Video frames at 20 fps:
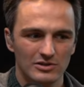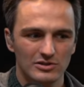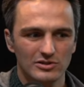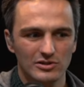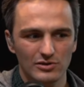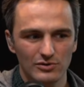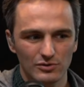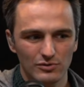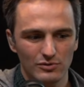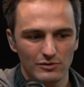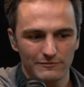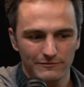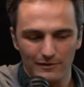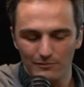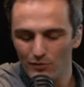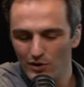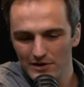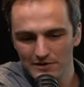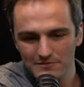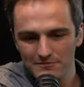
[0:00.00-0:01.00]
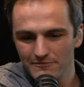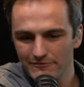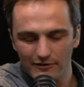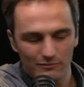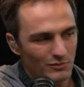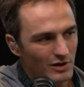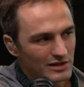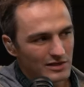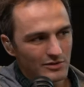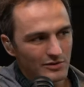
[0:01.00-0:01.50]
to from one
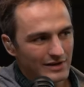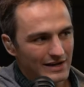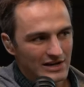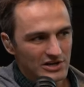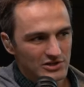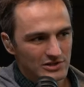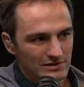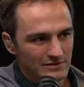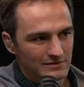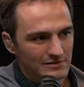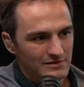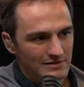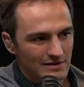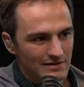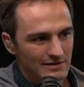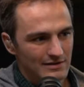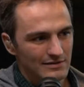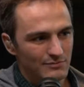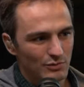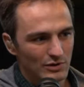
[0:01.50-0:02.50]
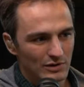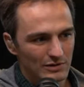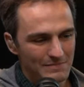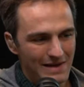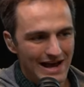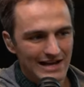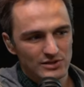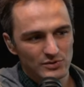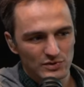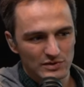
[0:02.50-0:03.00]
from one location uh, where
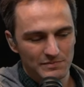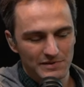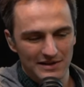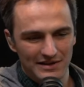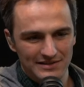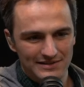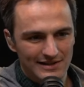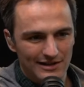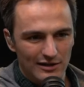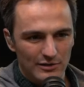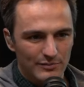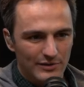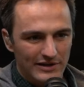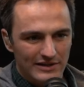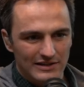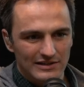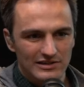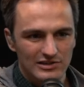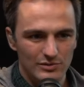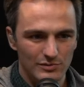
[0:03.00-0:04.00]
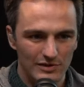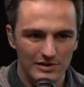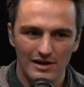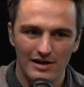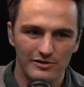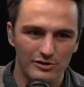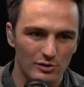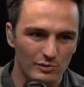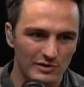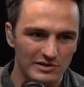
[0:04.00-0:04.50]
mass was being celebrated to
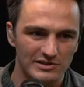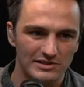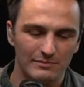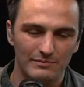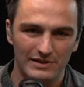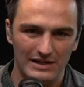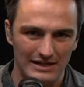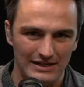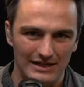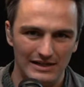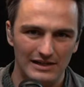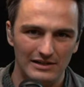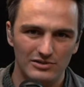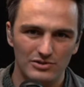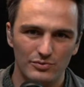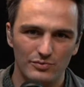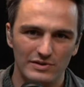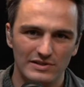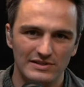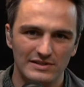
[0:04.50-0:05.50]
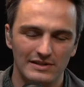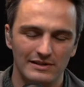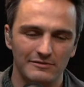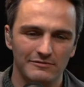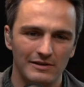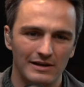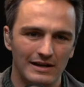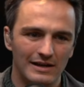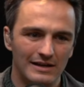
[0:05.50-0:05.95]
another where somebody needed to receive.